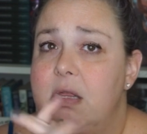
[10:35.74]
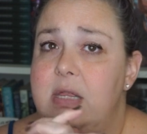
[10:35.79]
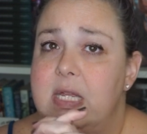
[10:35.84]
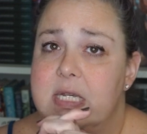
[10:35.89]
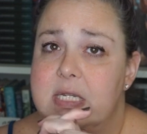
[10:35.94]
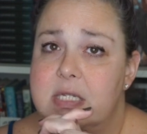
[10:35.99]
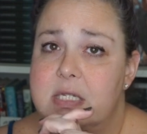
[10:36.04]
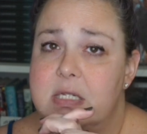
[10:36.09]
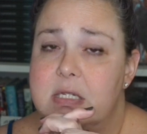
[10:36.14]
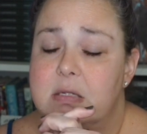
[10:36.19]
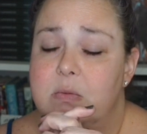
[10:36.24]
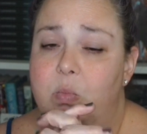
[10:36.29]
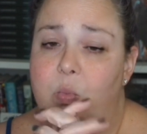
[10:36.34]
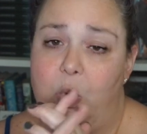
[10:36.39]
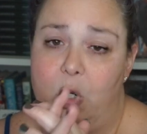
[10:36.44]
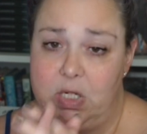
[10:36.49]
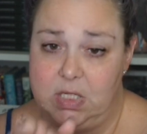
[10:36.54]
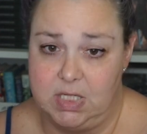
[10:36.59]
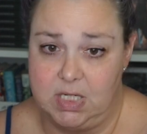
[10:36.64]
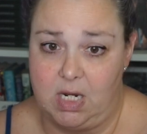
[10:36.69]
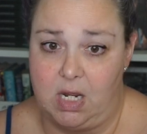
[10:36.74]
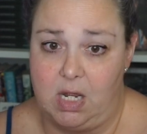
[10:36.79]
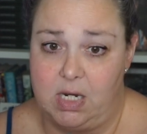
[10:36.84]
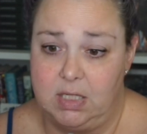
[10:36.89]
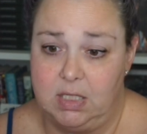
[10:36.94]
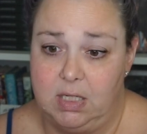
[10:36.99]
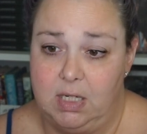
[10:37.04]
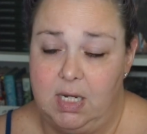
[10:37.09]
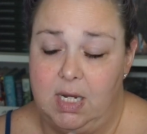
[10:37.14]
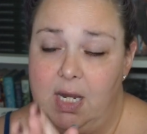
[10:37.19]
this one
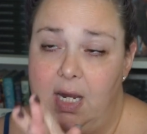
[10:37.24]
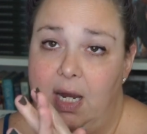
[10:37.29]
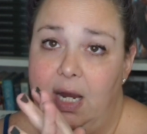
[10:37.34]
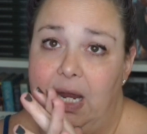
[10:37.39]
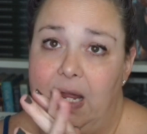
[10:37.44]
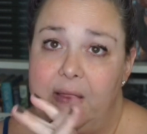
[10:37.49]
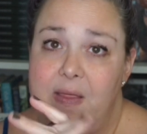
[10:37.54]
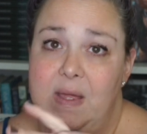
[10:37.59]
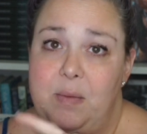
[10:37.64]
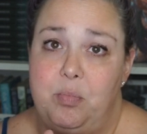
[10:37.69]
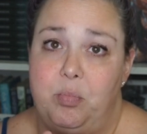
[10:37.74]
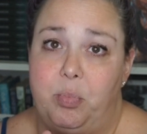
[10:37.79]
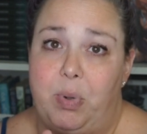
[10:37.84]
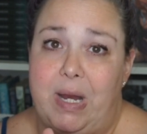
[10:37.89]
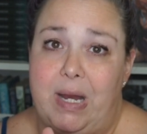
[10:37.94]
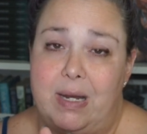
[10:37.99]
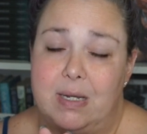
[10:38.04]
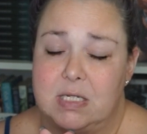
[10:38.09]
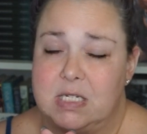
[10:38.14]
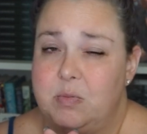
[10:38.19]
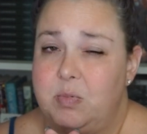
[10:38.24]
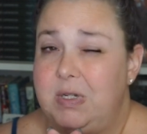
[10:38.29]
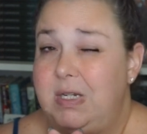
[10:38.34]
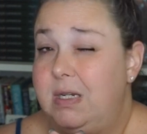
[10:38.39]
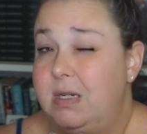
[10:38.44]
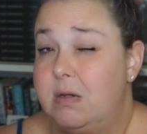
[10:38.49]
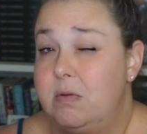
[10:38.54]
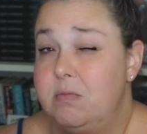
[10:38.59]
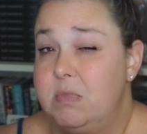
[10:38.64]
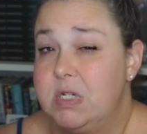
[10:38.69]
done and then possibly
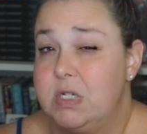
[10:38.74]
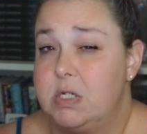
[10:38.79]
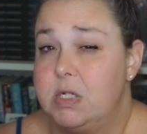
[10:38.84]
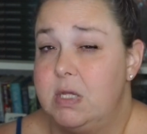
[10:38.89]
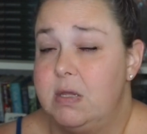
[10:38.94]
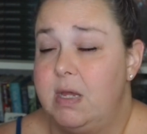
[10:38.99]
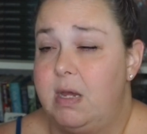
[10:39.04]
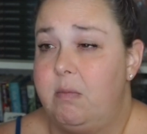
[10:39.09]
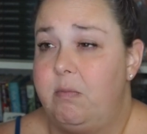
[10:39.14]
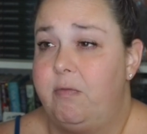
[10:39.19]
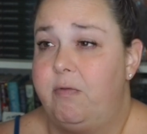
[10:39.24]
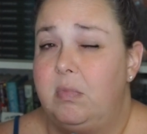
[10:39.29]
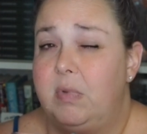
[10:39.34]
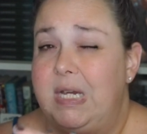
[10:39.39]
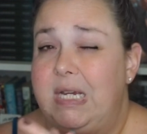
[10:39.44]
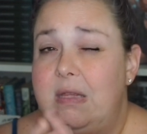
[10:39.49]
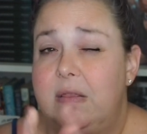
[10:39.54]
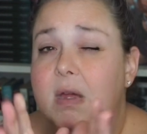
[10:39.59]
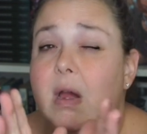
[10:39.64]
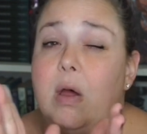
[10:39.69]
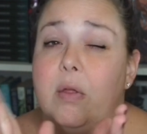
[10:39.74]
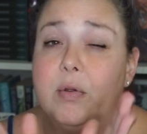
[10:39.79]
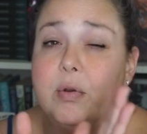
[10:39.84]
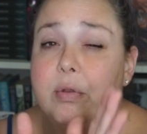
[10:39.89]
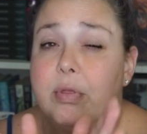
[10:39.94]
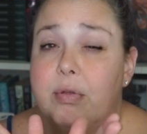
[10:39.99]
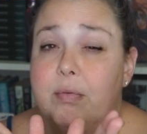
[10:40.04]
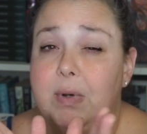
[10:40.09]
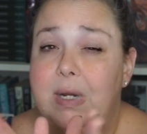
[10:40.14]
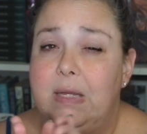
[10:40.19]
commission them, like the other
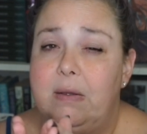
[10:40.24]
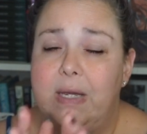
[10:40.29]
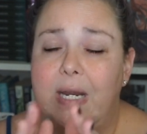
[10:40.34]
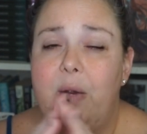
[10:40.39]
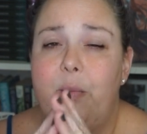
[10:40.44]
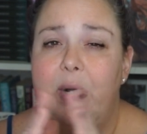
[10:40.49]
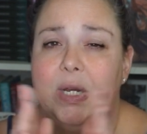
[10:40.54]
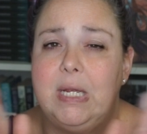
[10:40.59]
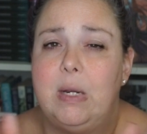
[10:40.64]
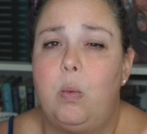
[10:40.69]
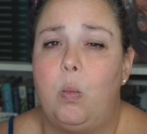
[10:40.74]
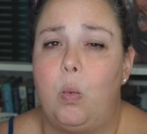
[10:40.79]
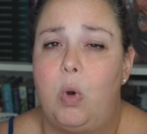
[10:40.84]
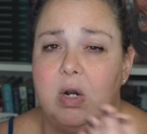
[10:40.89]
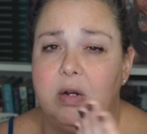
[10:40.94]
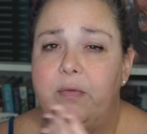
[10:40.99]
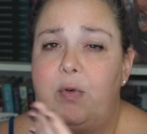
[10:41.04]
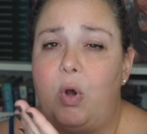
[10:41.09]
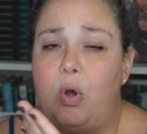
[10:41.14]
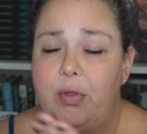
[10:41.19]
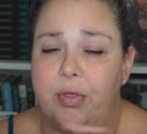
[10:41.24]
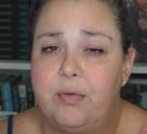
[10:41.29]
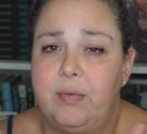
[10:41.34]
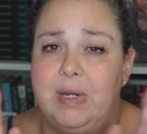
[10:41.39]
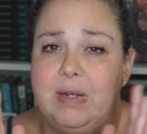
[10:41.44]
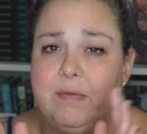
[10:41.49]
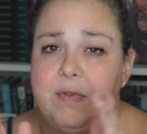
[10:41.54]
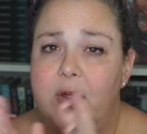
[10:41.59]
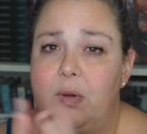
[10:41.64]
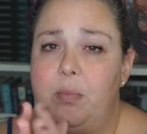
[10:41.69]
three. Like I want to get one of all
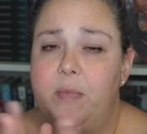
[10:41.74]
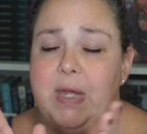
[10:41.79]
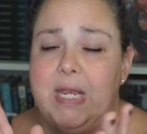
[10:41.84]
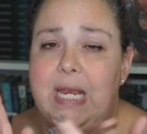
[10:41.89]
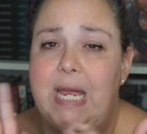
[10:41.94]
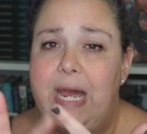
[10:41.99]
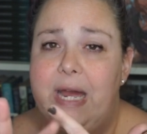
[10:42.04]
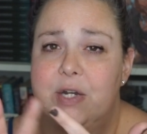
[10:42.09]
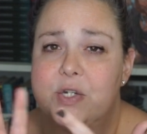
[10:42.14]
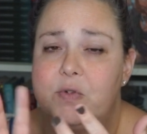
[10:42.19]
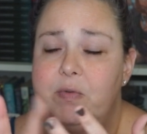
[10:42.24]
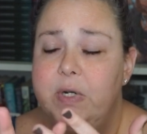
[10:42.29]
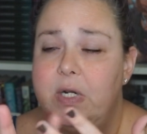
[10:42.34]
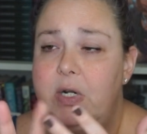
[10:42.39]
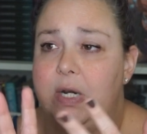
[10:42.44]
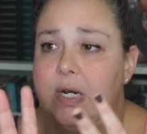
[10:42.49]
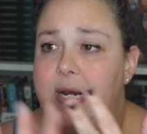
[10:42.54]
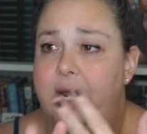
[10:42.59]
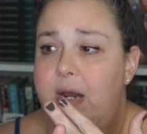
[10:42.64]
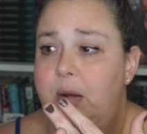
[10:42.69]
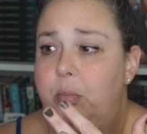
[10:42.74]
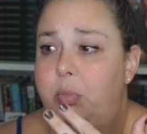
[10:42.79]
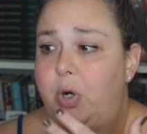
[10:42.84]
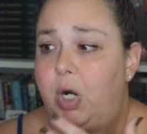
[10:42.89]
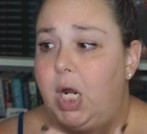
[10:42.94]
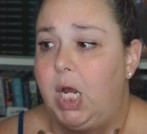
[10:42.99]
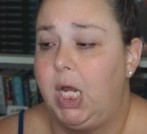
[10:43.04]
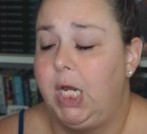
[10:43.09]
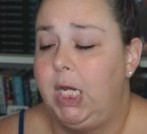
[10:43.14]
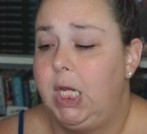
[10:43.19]
three of them, like Ash Reardon and
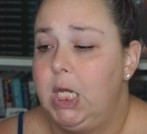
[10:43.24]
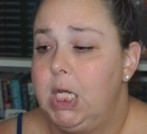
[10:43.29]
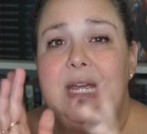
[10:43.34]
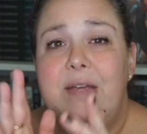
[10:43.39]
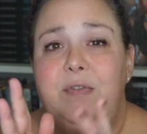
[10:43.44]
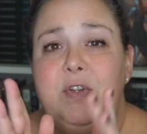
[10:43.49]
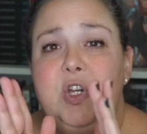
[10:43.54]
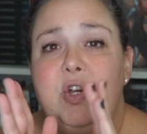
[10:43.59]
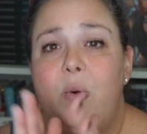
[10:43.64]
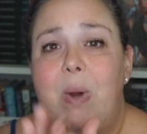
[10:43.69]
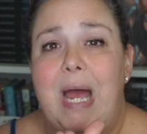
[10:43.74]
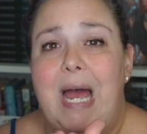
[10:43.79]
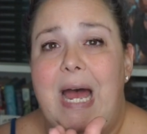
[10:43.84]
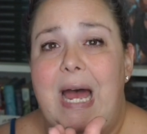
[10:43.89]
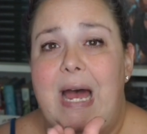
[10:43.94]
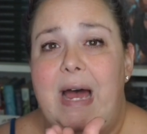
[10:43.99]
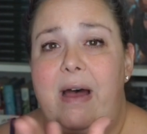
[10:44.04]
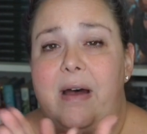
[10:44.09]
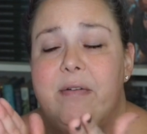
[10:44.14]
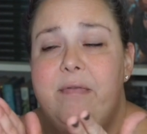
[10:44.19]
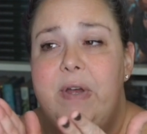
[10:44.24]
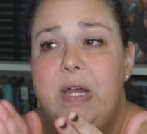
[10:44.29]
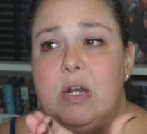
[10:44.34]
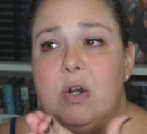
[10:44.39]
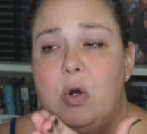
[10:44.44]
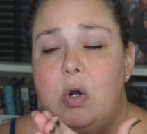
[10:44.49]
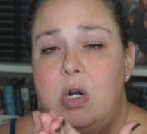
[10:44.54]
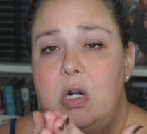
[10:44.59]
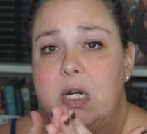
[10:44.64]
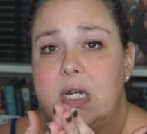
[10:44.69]
Bri. If you have an
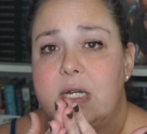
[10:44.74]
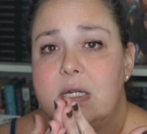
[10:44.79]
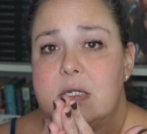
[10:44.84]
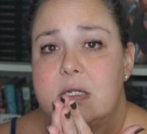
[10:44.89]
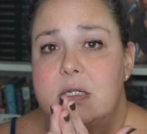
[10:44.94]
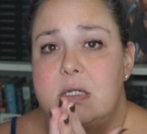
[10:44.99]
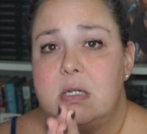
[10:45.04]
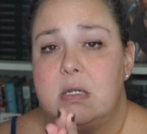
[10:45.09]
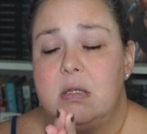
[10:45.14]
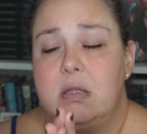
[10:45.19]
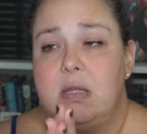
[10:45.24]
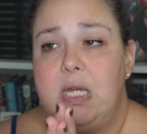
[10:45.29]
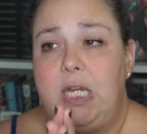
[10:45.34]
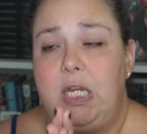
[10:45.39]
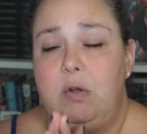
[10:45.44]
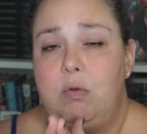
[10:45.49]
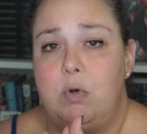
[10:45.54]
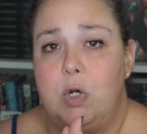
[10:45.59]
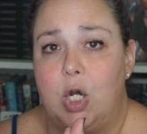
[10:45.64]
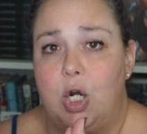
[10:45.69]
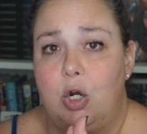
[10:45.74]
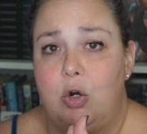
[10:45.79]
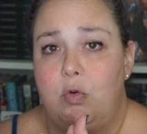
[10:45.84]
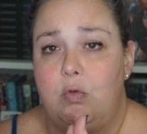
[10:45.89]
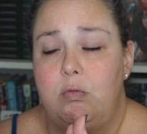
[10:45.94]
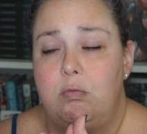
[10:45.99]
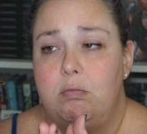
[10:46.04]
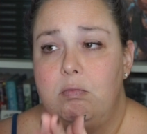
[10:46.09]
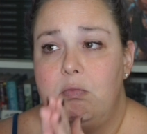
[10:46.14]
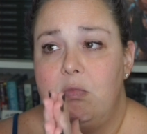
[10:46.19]
artist that you
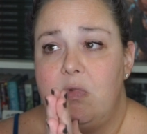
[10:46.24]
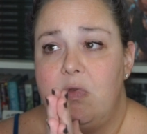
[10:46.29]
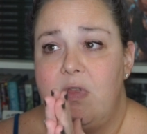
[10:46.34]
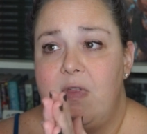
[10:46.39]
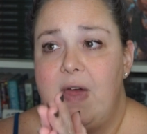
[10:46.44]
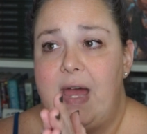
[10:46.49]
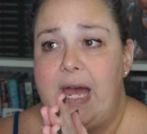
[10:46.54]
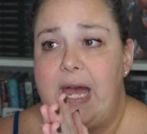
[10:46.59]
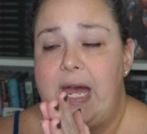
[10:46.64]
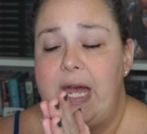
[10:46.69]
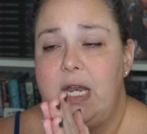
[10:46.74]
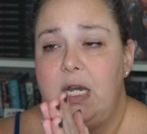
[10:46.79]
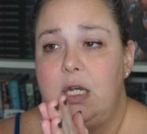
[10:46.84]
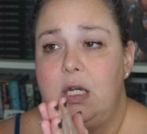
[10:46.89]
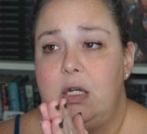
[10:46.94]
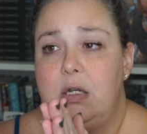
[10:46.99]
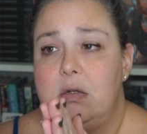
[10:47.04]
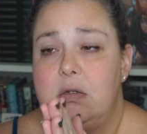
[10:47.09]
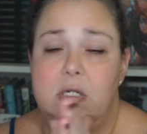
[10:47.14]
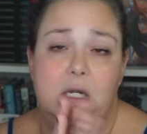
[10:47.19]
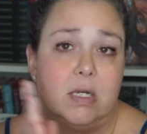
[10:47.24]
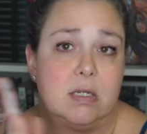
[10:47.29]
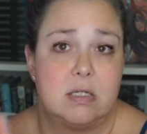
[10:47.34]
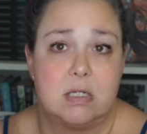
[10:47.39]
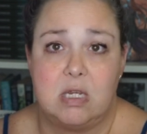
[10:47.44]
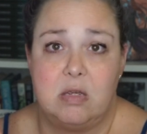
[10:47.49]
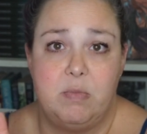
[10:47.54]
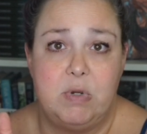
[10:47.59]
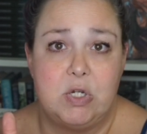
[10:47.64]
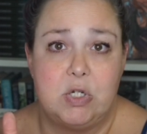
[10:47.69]
know that
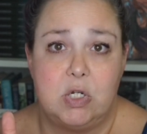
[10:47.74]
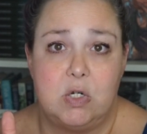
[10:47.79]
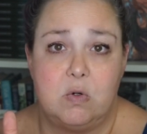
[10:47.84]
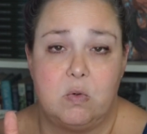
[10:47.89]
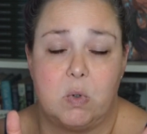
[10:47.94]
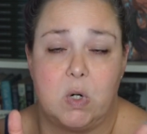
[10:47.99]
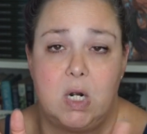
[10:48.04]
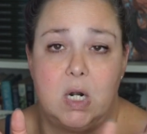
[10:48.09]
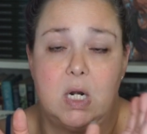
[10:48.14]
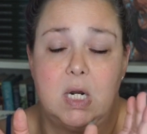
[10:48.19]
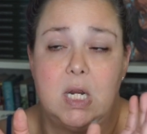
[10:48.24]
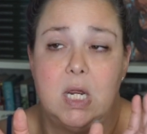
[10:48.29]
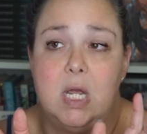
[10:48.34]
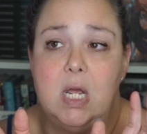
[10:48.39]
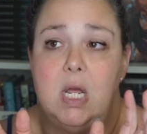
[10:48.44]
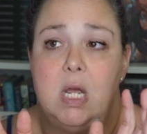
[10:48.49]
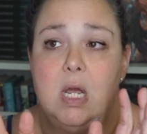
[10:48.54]
does commissioned work,